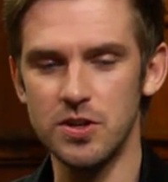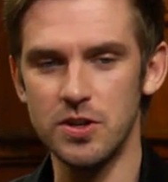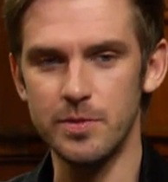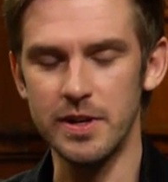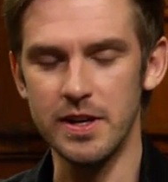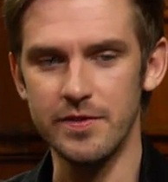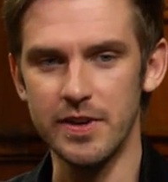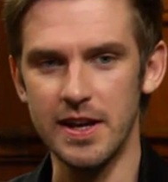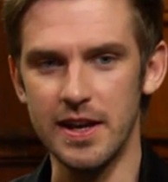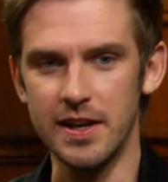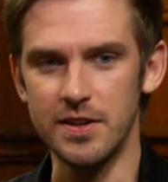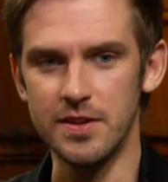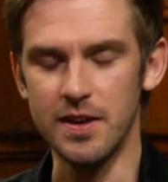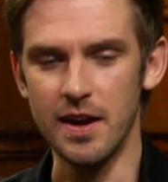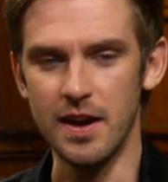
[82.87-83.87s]
job I ever
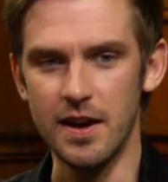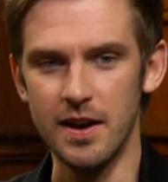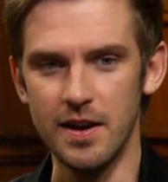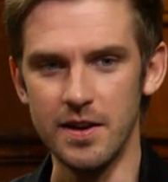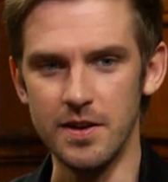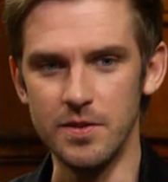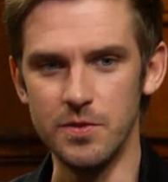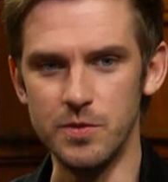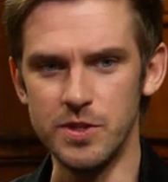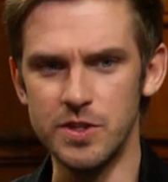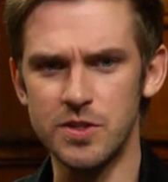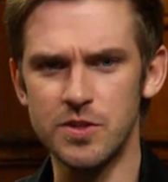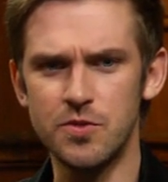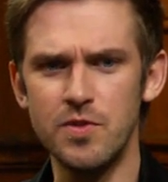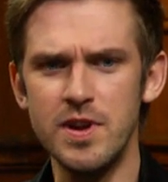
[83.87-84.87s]
had was
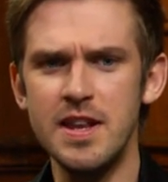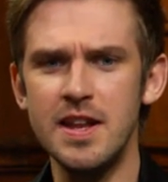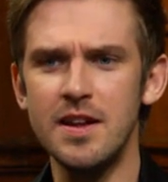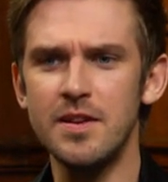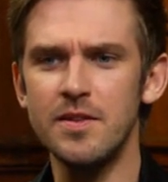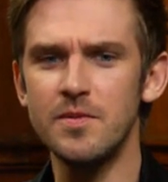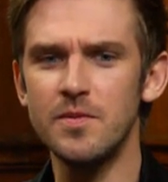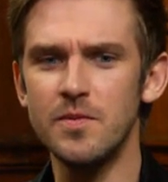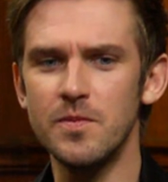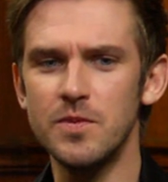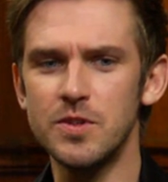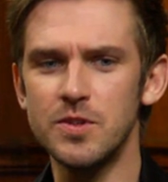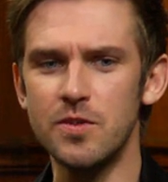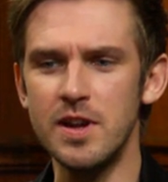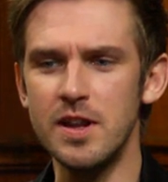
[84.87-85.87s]
screening
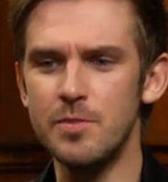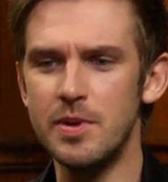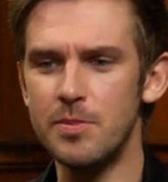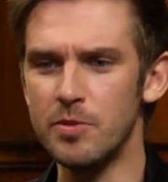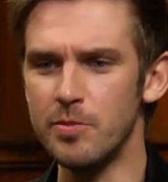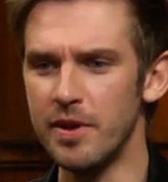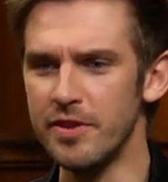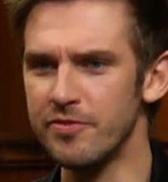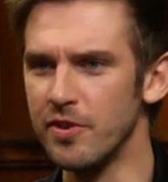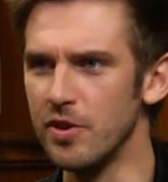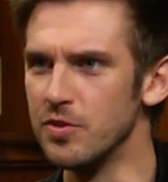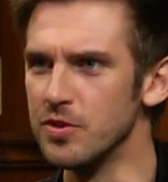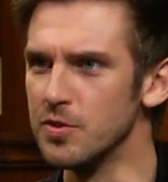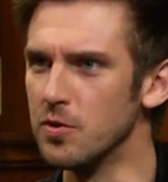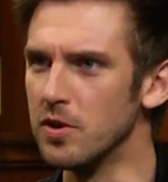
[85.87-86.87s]
people by
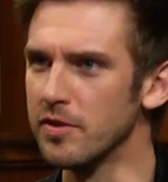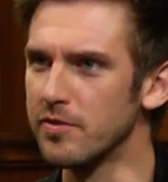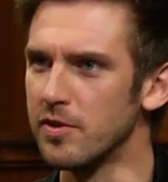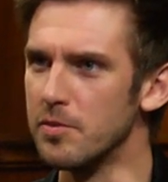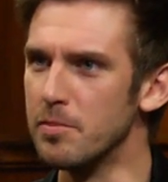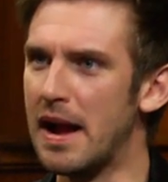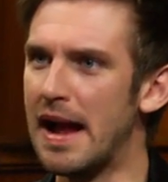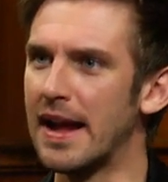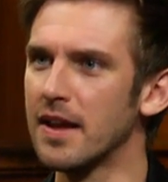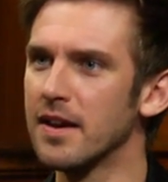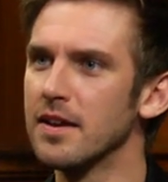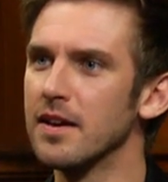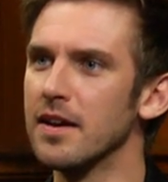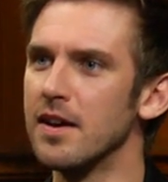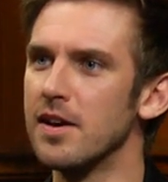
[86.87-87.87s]
phone to work for a
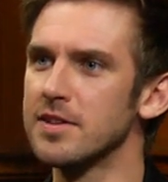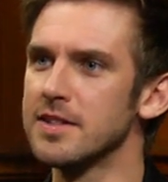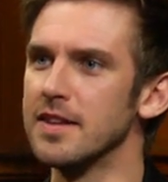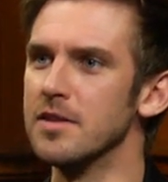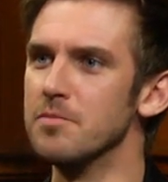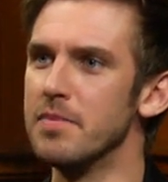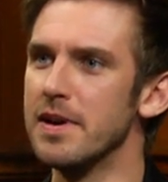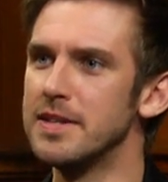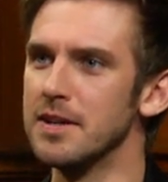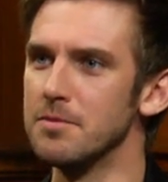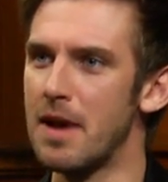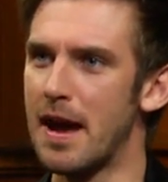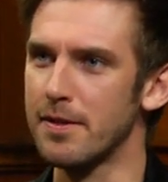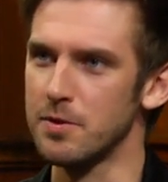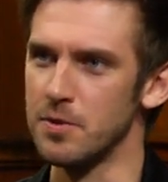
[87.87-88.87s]
bank and asking them basic
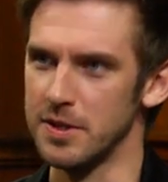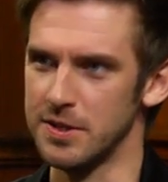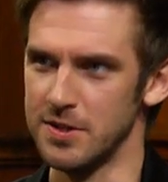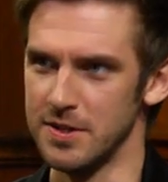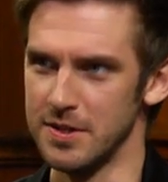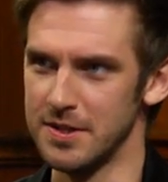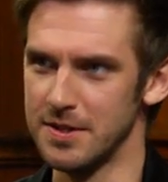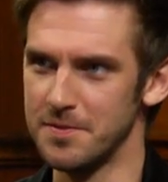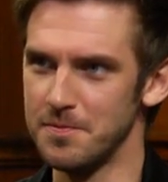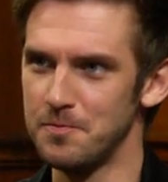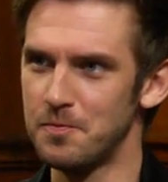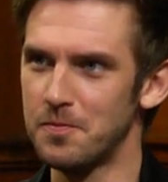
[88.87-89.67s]
math questions.